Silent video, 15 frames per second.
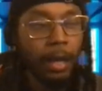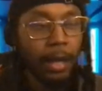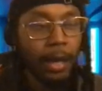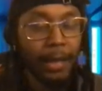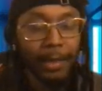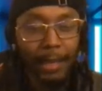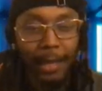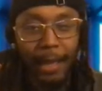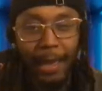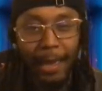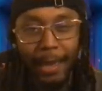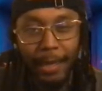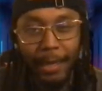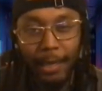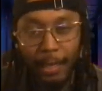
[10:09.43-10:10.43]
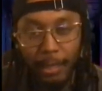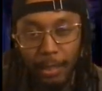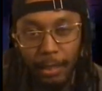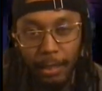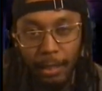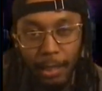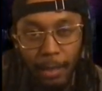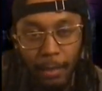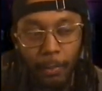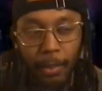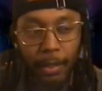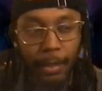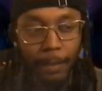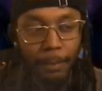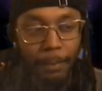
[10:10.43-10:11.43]
I think I had Casey Jay
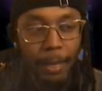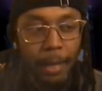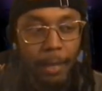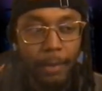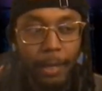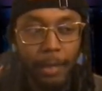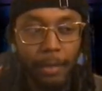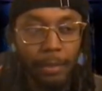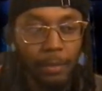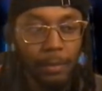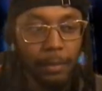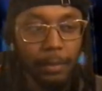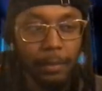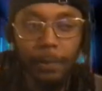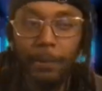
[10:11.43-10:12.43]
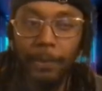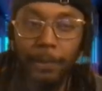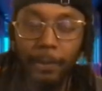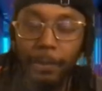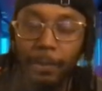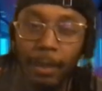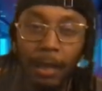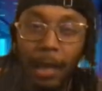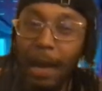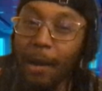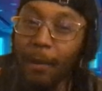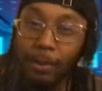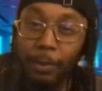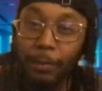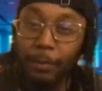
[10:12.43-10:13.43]
winning the battle. I ain't sure. I
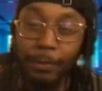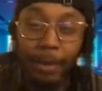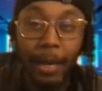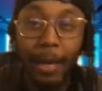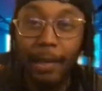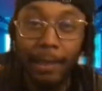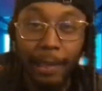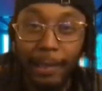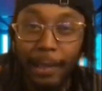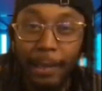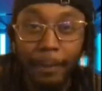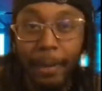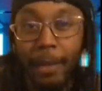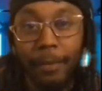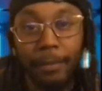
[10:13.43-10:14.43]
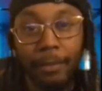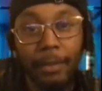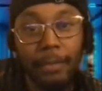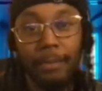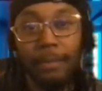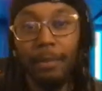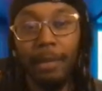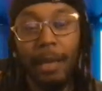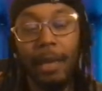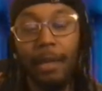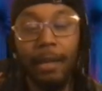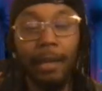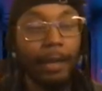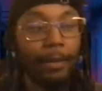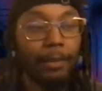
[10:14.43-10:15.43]
don't know for I like that battle, yo. I,
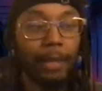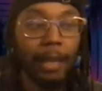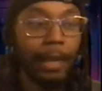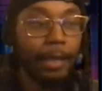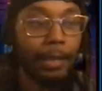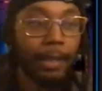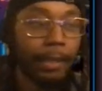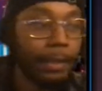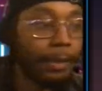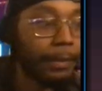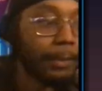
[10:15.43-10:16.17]
I ain't gonna lie. I ain't like it.